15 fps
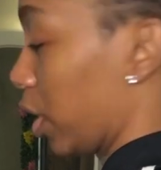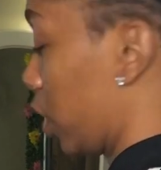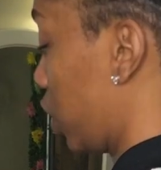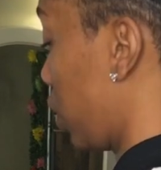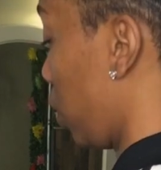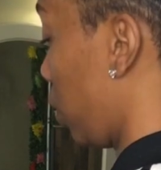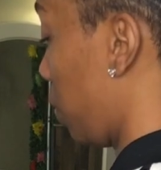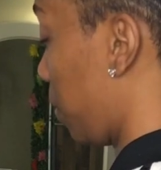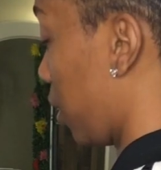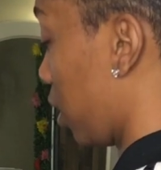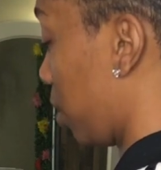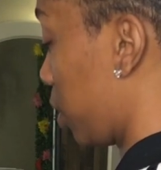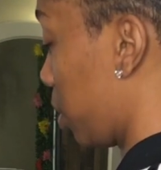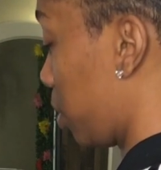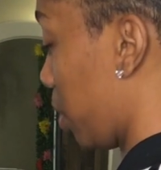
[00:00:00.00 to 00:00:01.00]
So you fill up
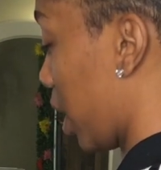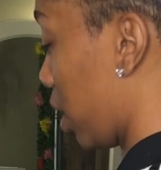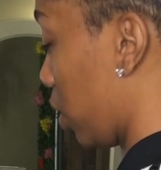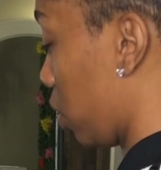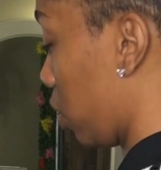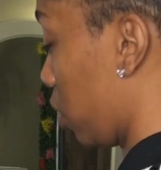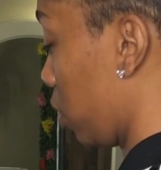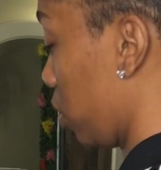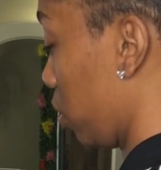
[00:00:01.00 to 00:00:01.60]
the bottle